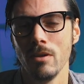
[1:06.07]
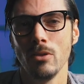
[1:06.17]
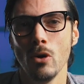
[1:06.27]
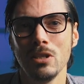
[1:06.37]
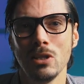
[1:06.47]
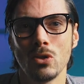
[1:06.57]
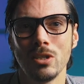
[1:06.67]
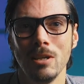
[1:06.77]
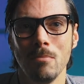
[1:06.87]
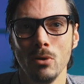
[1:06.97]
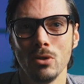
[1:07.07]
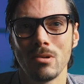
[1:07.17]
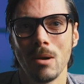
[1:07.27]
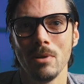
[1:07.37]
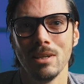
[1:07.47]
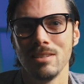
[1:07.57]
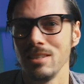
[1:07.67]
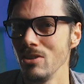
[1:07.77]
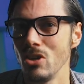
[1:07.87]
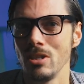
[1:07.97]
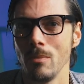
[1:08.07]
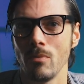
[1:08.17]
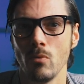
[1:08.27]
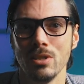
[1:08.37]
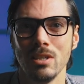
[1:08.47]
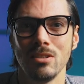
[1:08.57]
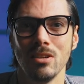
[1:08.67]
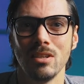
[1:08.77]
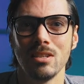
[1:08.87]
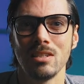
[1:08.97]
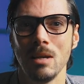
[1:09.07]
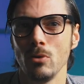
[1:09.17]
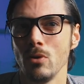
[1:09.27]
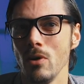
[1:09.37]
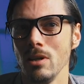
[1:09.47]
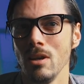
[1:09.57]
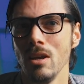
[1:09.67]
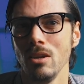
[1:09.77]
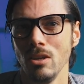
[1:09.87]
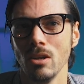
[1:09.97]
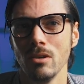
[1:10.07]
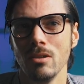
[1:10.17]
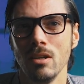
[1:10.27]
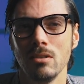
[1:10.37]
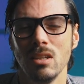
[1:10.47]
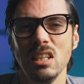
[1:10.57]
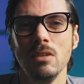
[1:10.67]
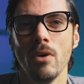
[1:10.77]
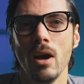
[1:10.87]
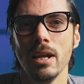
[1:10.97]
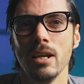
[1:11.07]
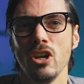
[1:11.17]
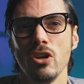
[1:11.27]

Those interested in bootstrapping a censorship-resistant stablecoin, you know, the DeFi